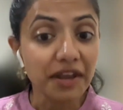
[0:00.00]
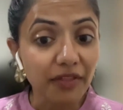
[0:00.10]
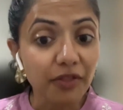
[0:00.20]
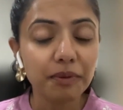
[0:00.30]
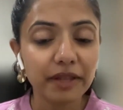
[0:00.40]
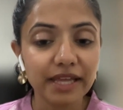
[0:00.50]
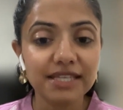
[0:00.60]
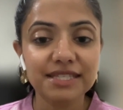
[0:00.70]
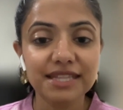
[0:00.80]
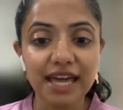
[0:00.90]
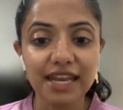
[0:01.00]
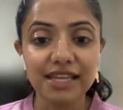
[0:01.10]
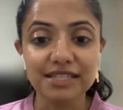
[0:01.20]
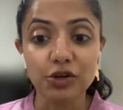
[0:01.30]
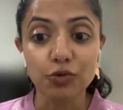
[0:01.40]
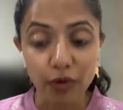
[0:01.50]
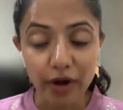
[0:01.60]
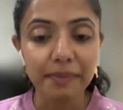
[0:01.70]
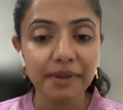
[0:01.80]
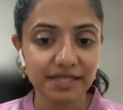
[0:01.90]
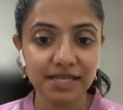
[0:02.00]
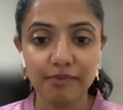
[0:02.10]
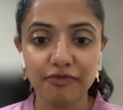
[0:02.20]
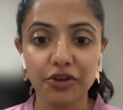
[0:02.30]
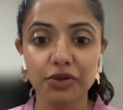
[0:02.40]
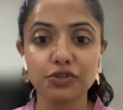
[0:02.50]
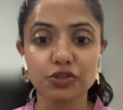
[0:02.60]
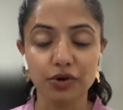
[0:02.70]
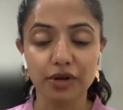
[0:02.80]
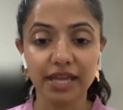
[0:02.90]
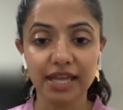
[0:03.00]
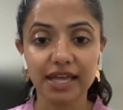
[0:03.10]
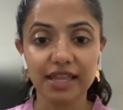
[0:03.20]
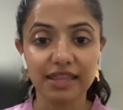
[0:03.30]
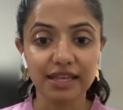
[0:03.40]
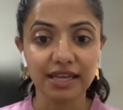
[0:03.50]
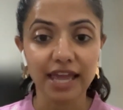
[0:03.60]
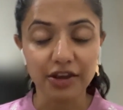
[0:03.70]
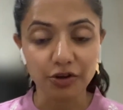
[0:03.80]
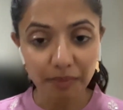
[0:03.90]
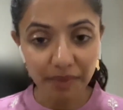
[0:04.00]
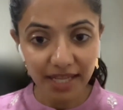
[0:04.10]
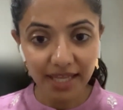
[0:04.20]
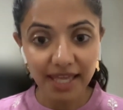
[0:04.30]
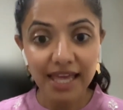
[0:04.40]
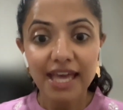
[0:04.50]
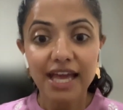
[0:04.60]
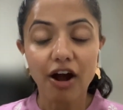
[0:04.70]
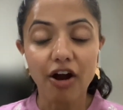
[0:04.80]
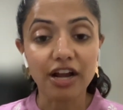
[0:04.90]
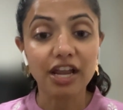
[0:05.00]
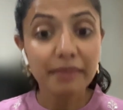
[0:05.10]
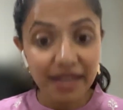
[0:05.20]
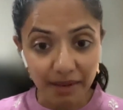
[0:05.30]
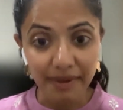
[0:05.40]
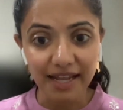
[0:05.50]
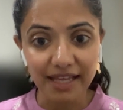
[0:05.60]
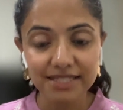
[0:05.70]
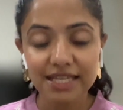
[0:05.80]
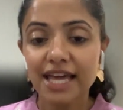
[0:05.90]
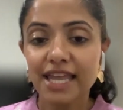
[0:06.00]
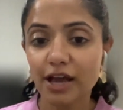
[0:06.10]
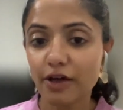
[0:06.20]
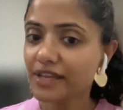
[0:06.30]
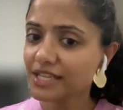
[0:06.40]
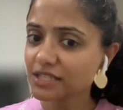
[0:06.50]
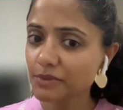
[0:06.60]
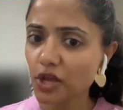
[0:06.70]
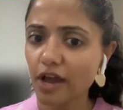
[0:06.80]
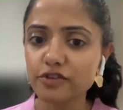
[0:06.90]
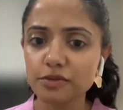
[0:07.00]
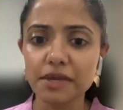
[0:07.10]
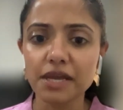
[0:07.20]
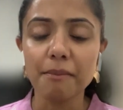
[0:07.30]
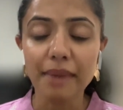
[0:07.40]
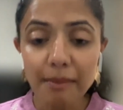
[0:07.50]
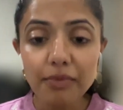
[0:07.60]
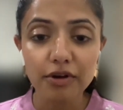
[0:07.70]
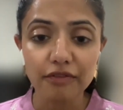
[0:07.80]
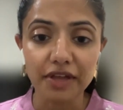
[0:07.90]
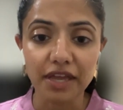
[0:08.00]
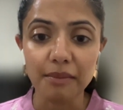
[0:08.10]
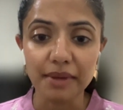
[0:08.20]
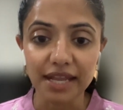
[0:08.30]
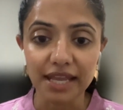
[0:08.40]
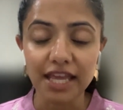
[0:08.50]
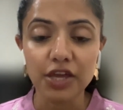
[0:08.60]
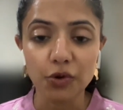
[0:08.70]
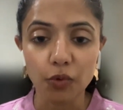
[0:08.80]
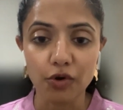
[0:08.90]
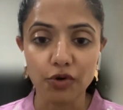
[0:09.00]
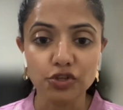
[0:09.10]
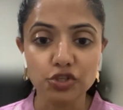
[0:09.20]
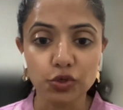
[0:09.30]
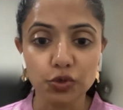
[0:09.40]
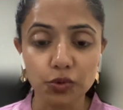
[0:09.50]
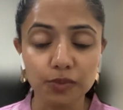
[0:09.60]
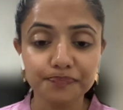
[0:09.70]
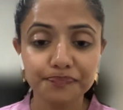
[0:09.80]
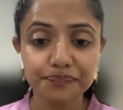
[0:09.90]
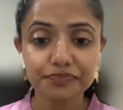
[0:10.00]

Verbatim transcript: Another place that is a great stop for you during the annual meeting are committee meetings. Now, that doesn't mean you have to be a member of the committee in order to